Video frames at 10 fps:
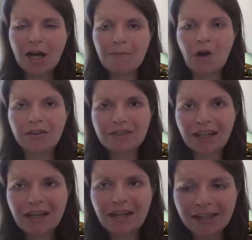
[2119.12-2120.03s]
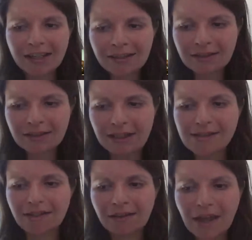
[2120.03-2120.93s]
Um, on the other hand,
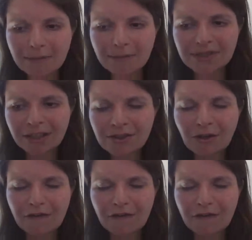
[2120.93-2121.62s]
it's in the absence